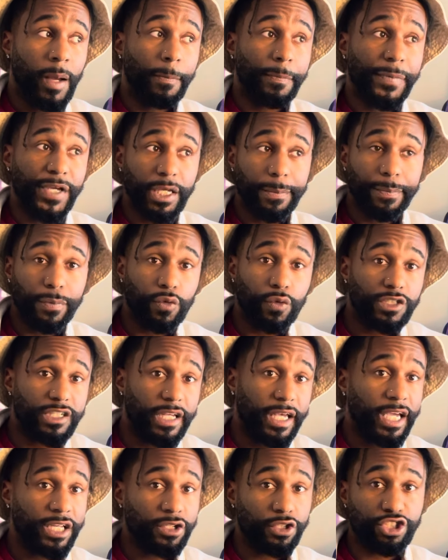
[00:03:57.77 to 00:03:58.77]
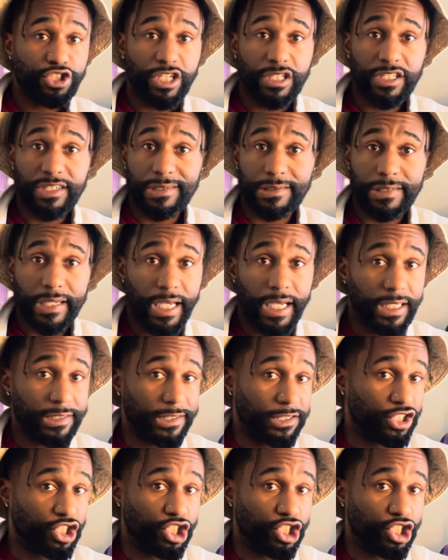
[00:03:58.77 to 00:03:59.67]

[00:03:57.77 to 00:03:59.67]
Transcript: People's energy these days is